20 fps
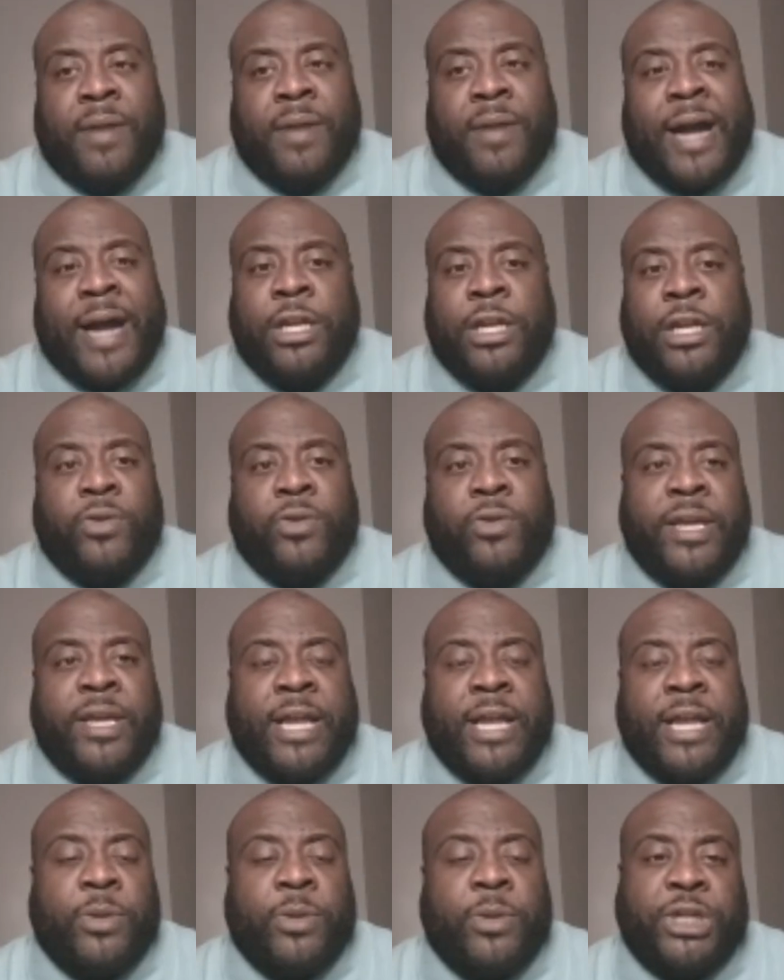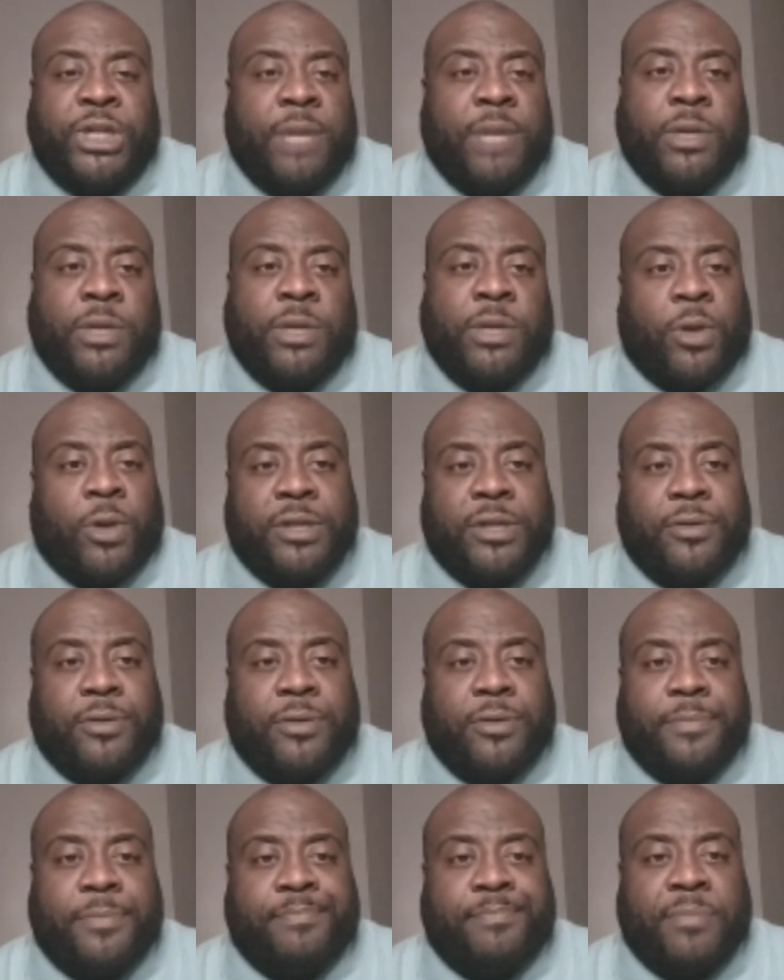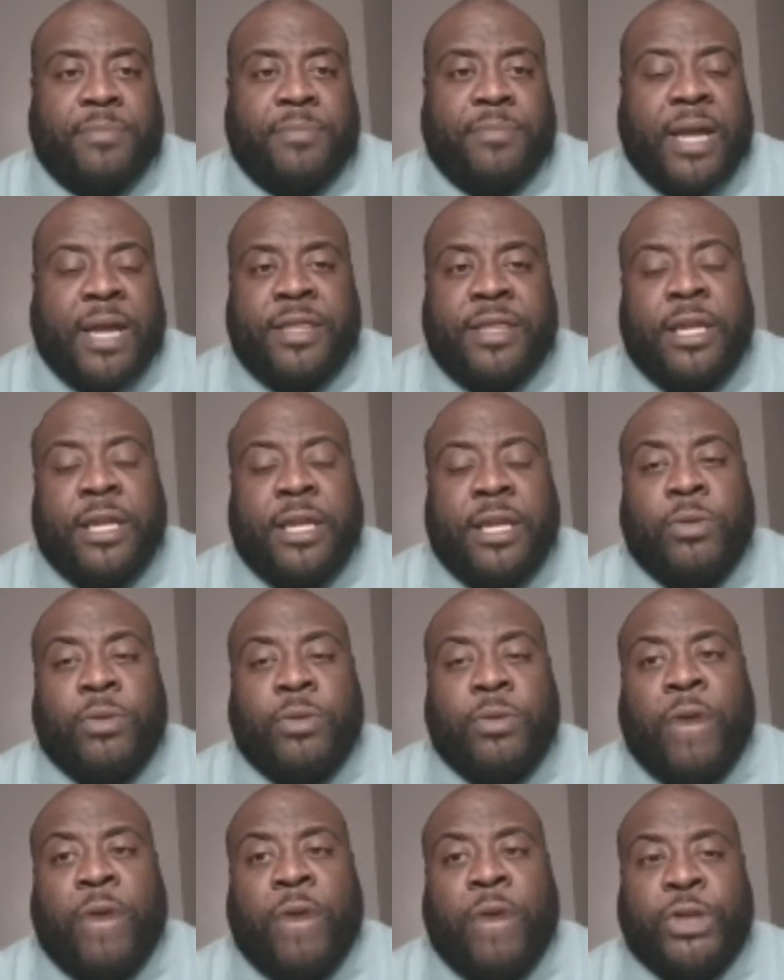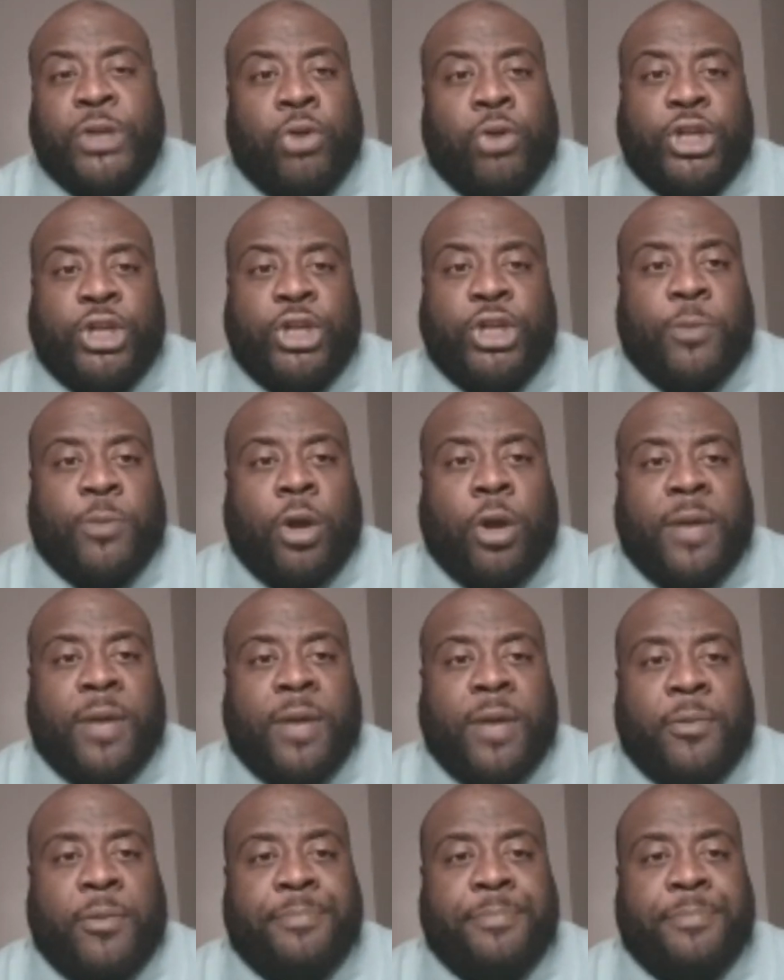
I know the GM didn't want to do it. I think I was ownership calling that one.